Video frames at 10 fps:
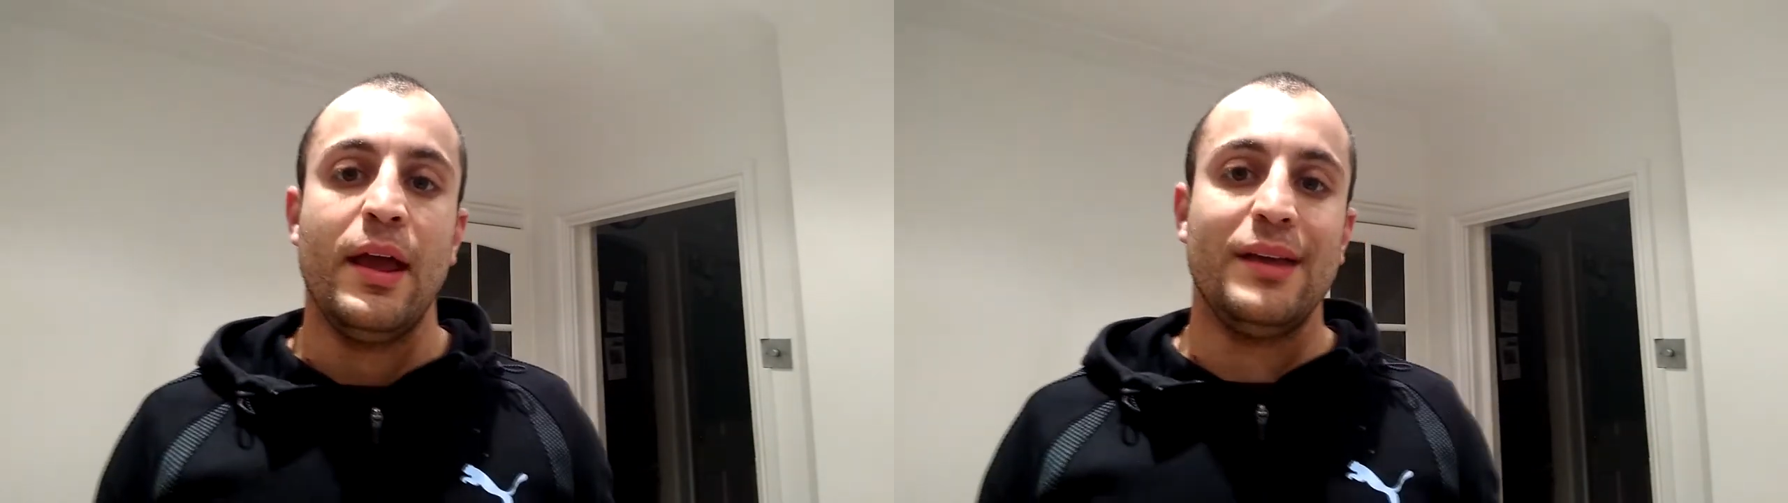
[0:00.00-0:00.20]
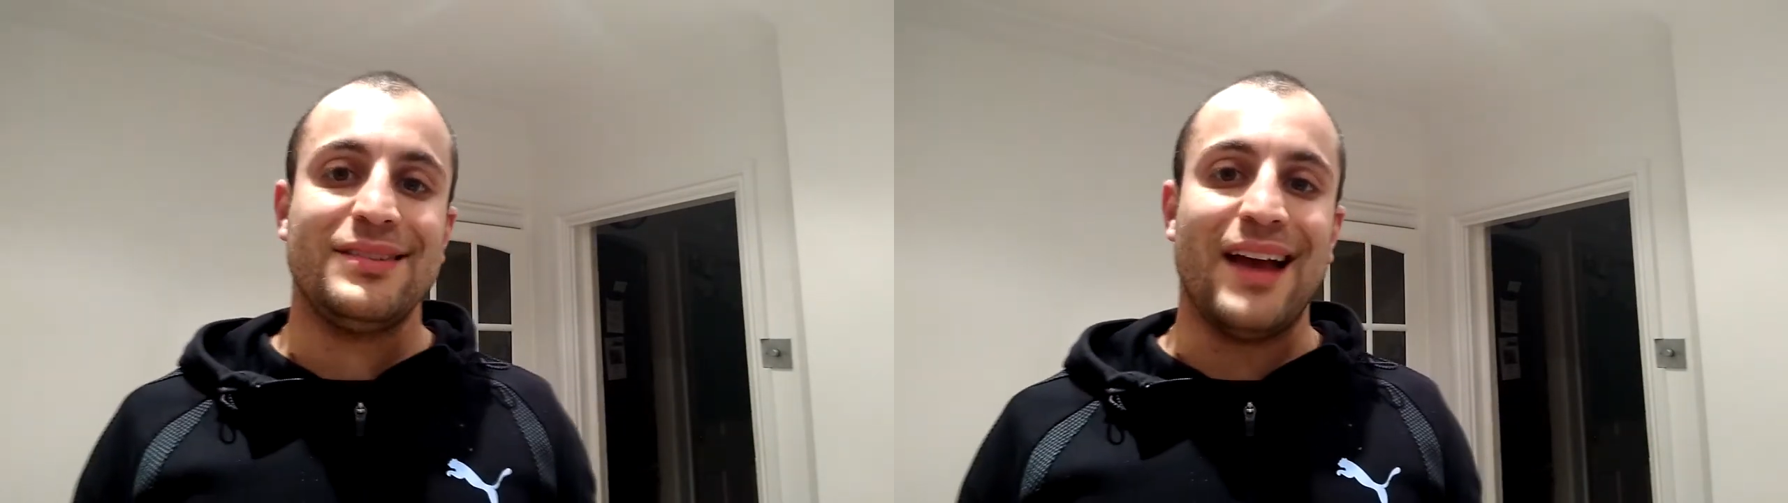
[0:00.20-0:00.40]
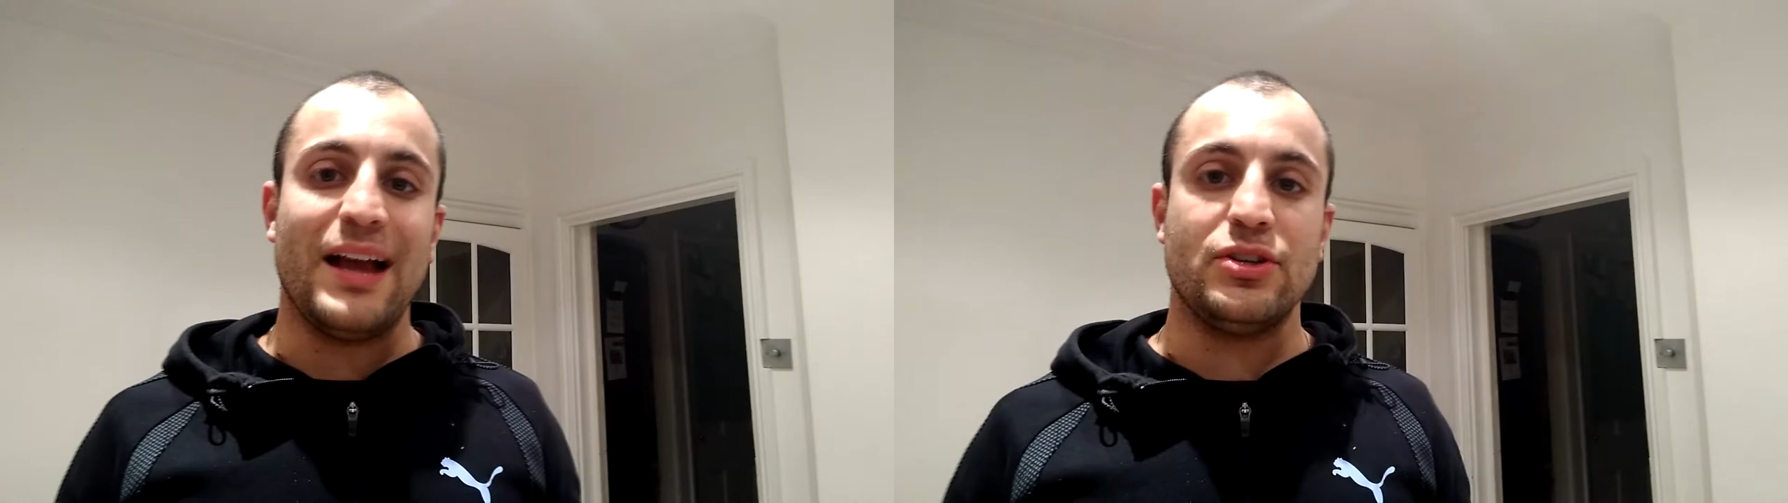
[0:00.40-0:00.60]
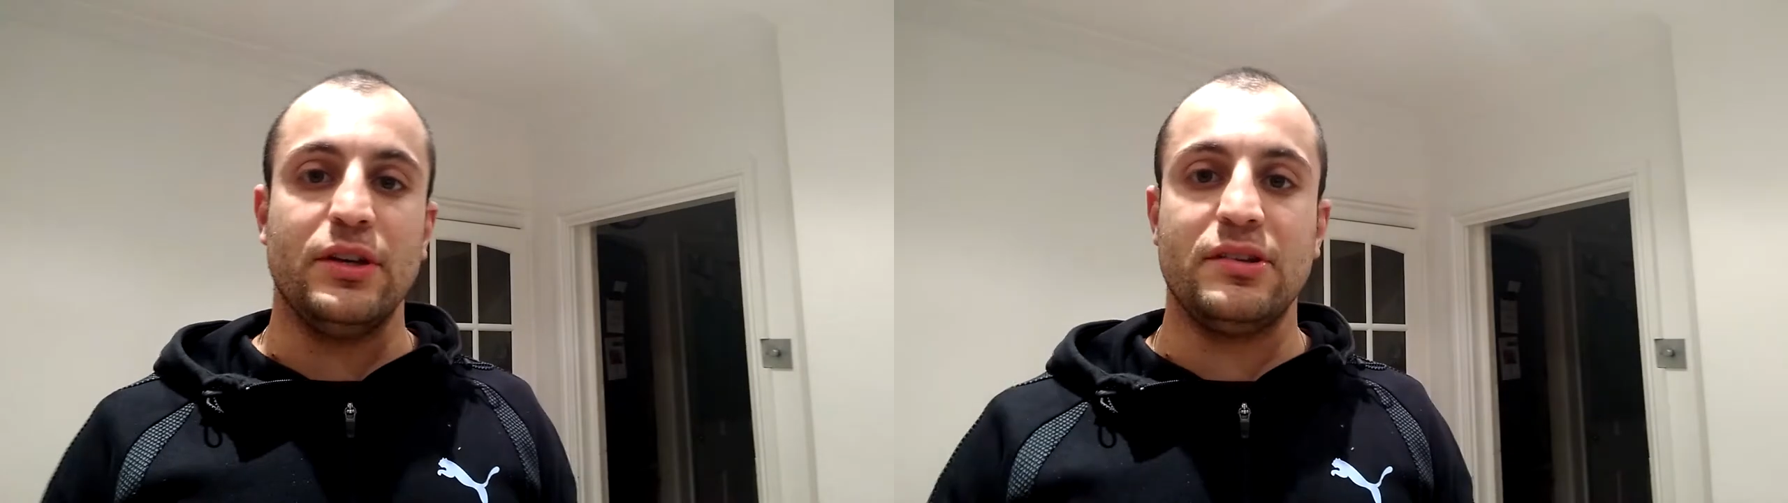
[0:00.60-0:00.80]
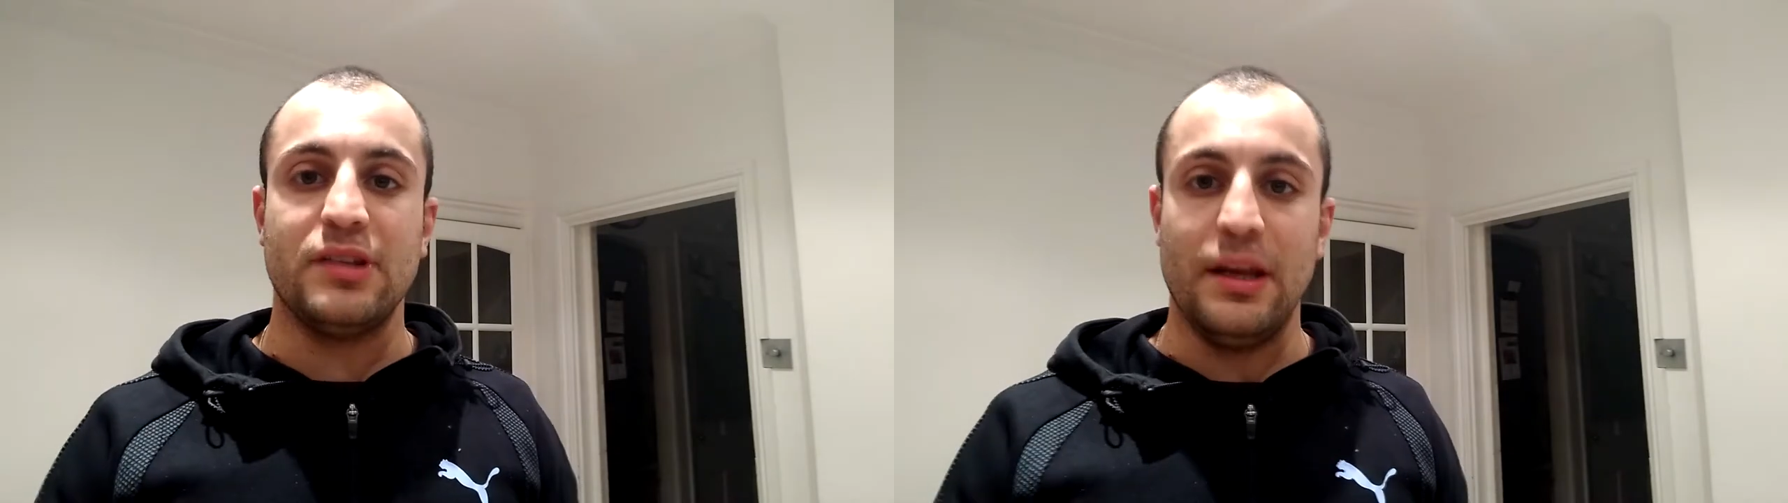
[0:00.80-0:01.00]
is to actually
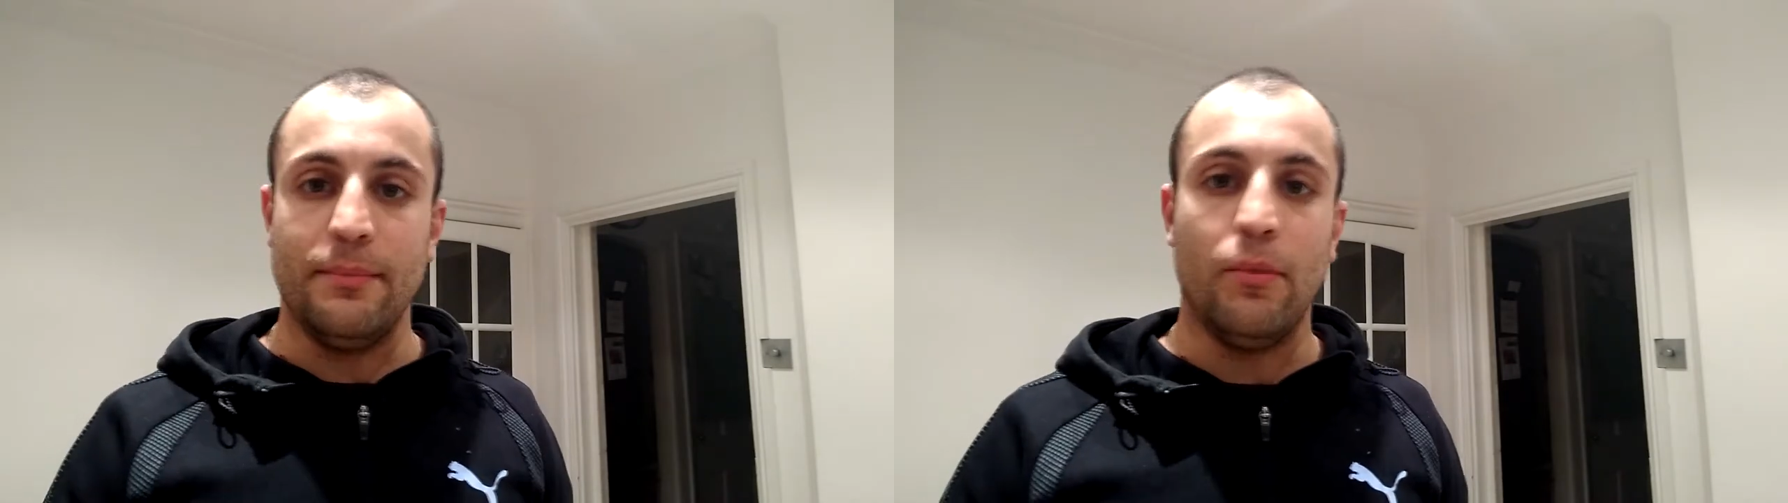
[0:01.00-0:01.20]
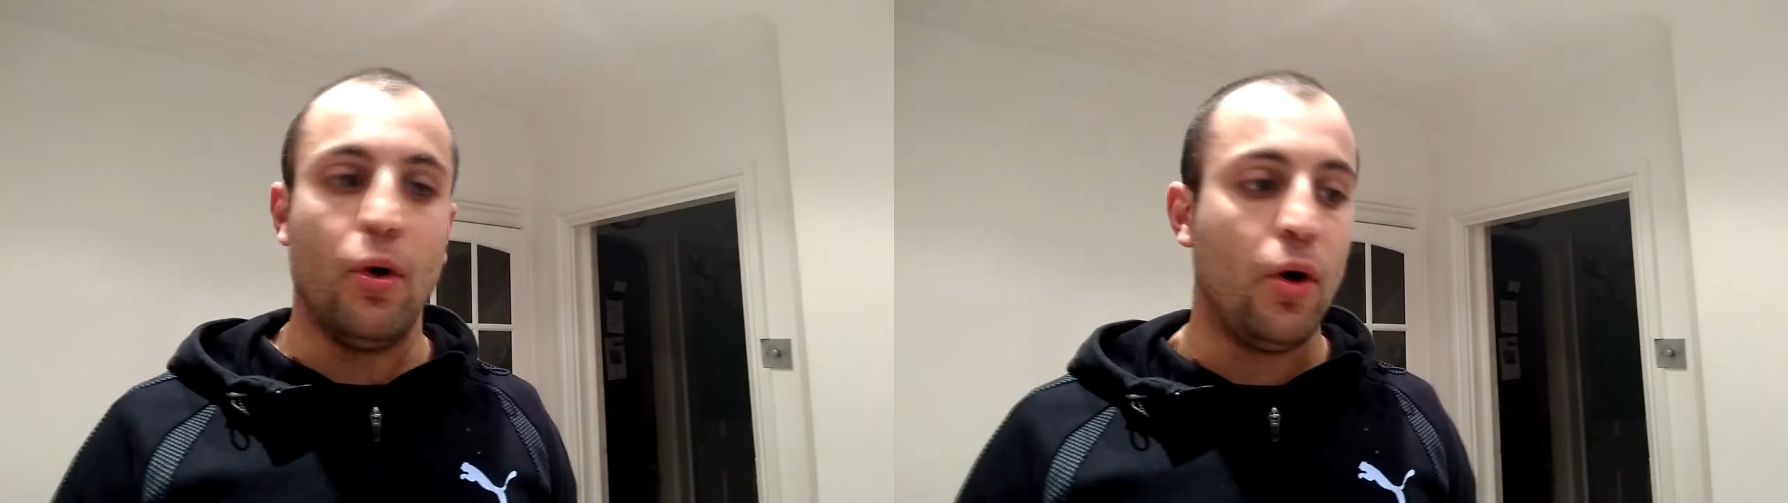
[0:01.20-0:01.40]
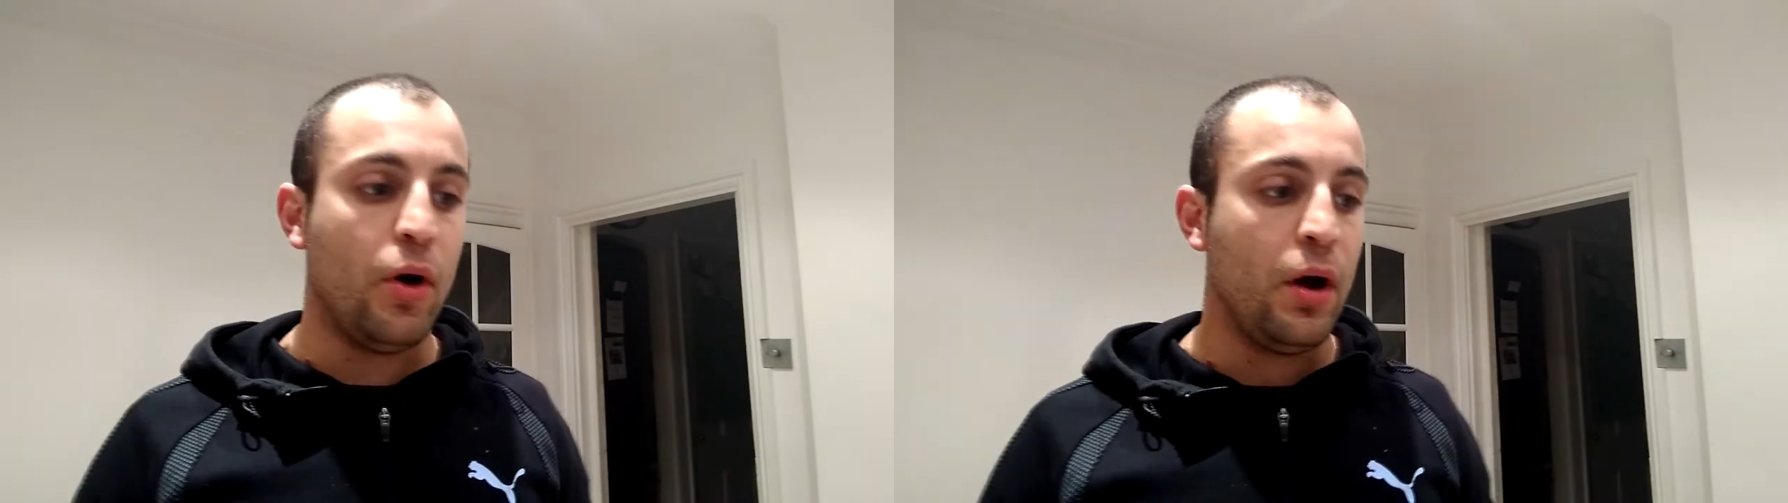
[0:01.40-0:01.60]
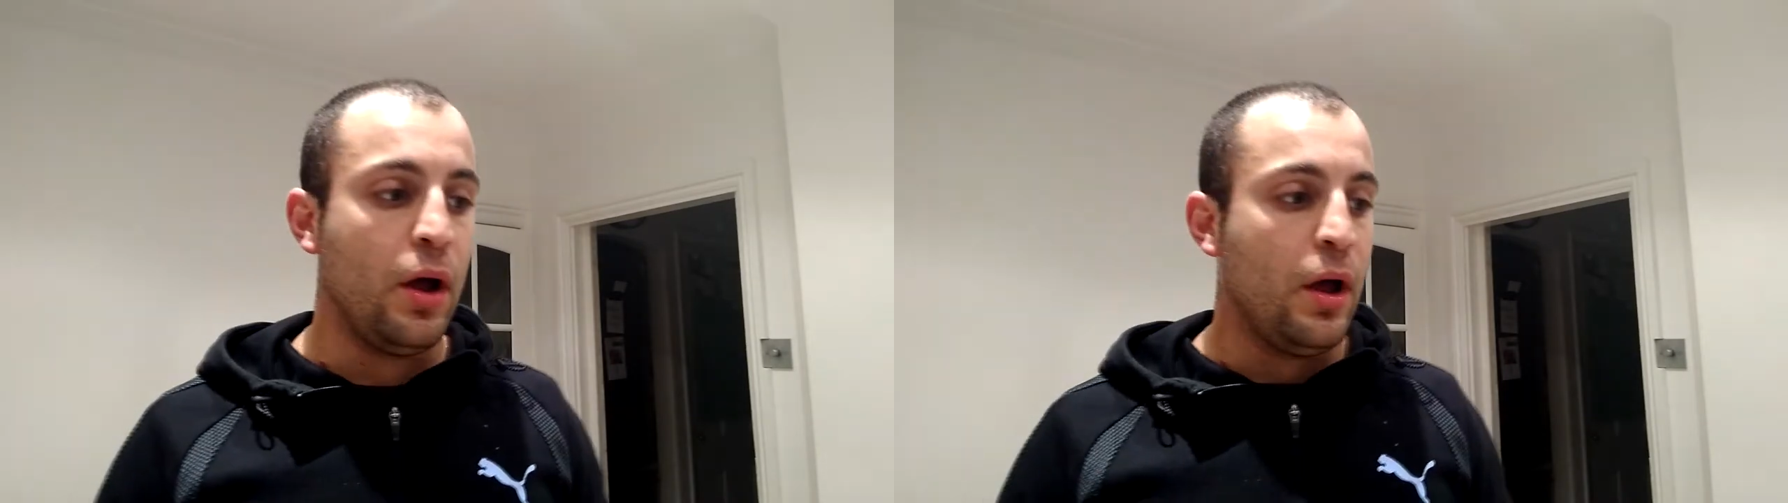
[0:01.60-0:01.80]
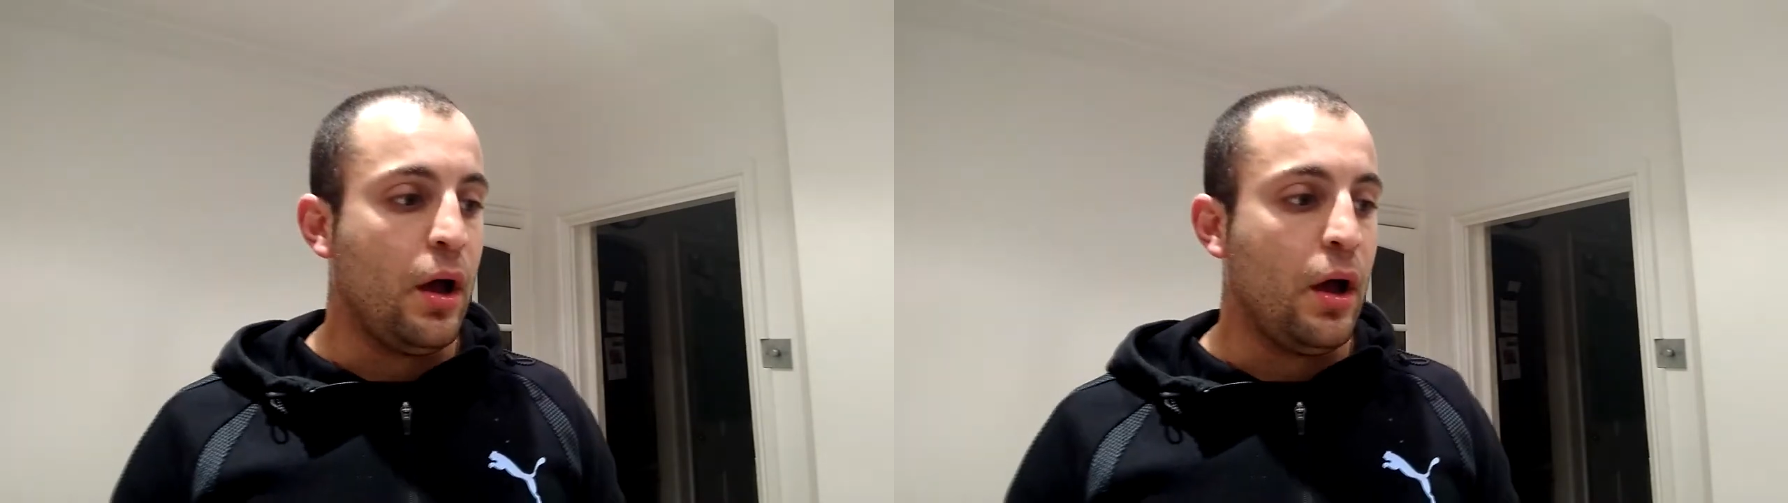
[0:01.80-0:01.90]
sleep more,